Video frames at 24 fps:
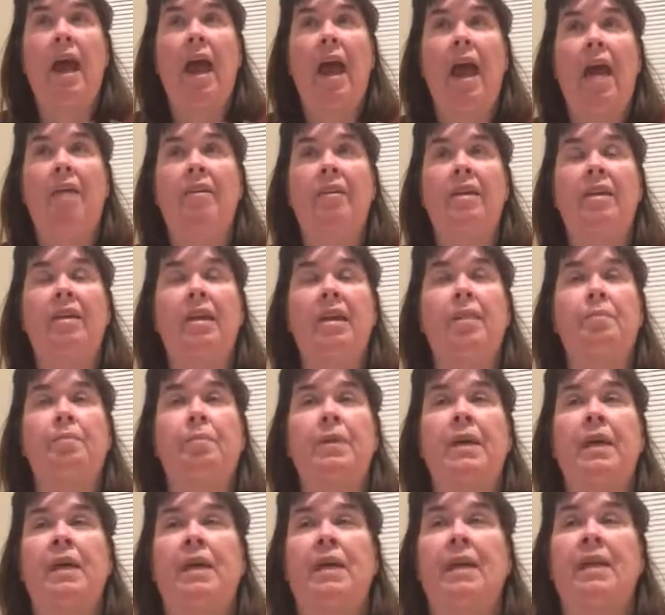and then they
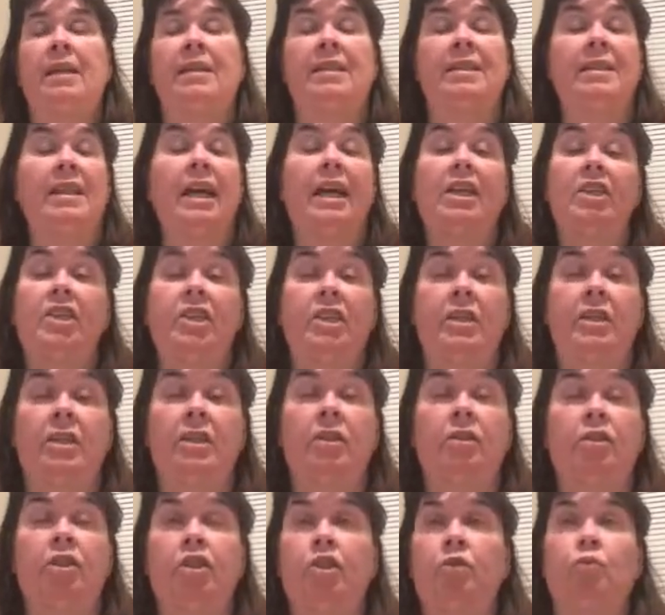pick a
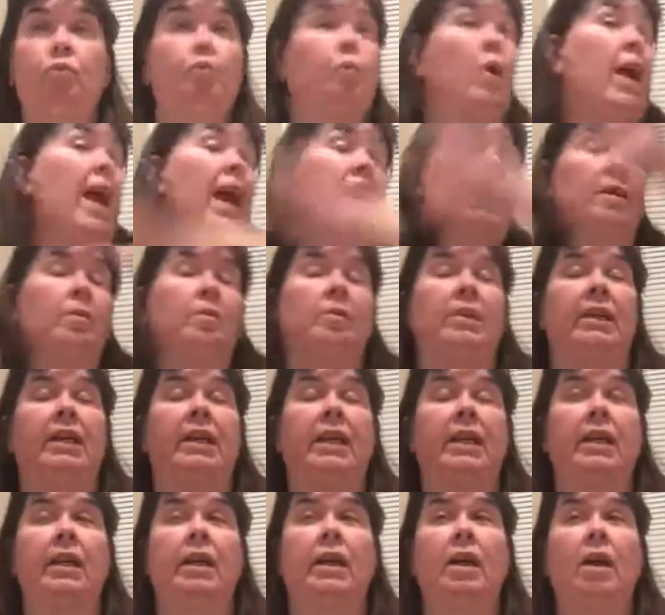section just
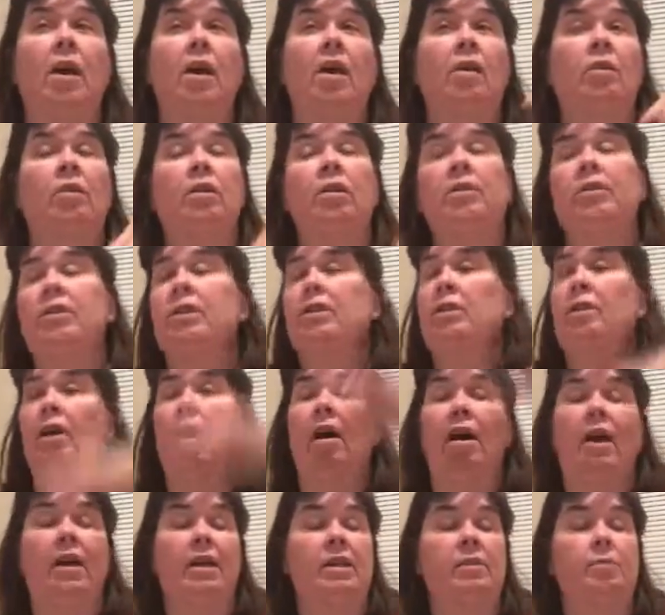randomly, closing their
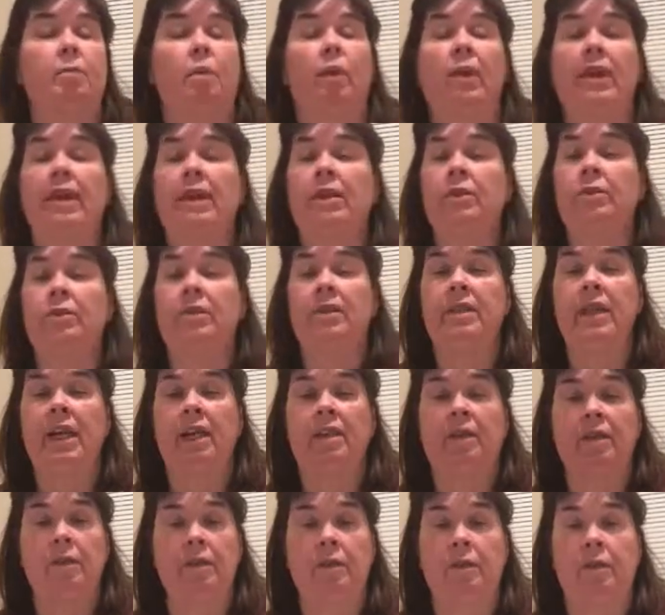eyes, pointing to a
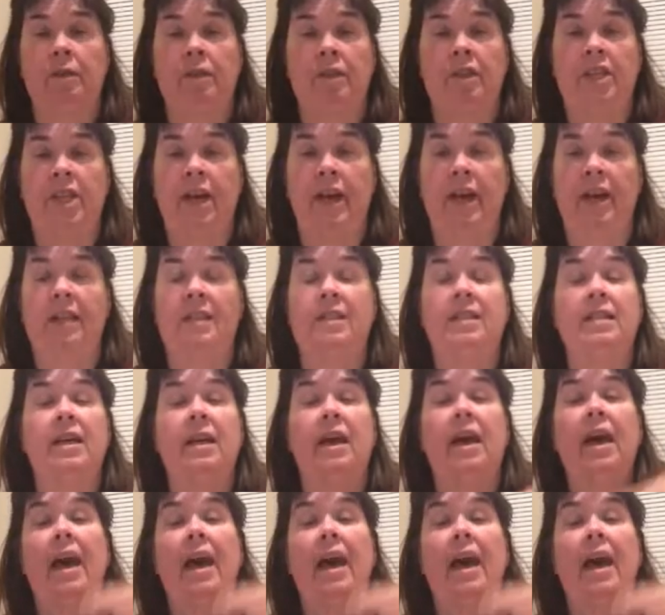section of the text,